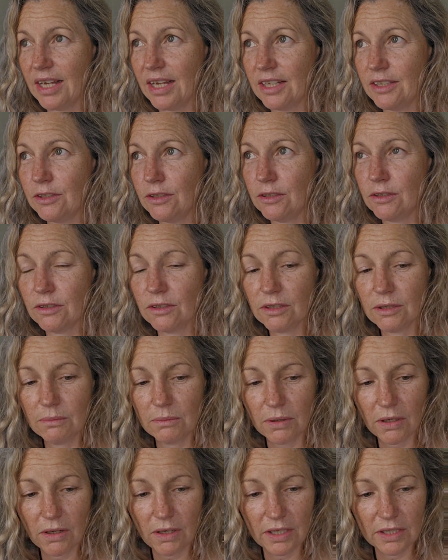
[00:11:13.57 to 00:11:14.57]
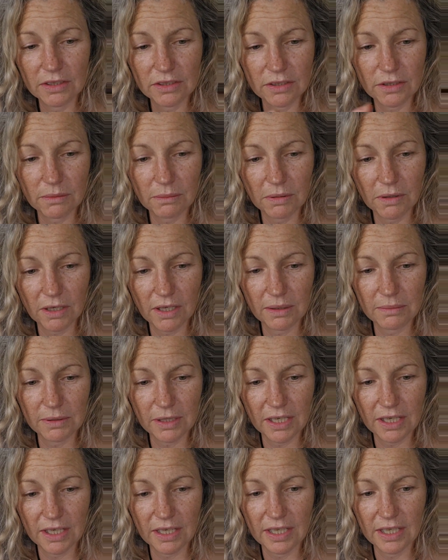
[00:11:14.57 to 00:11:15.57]
You can combine
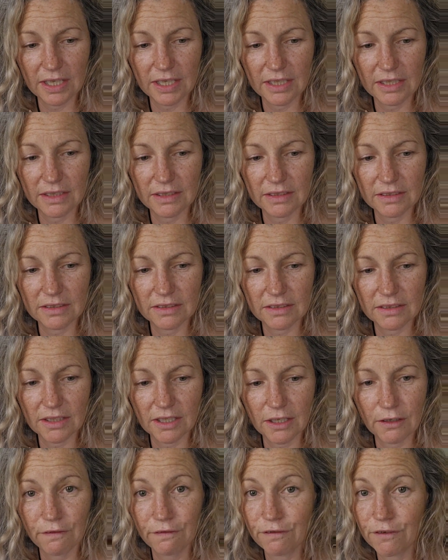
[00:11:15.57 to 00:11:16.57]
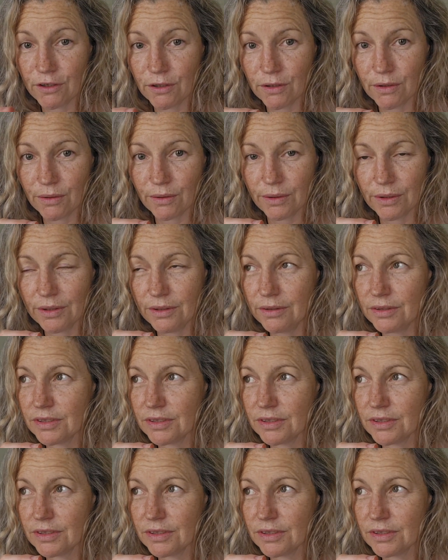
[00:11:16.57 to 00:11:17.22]
copaiba and a fir oil,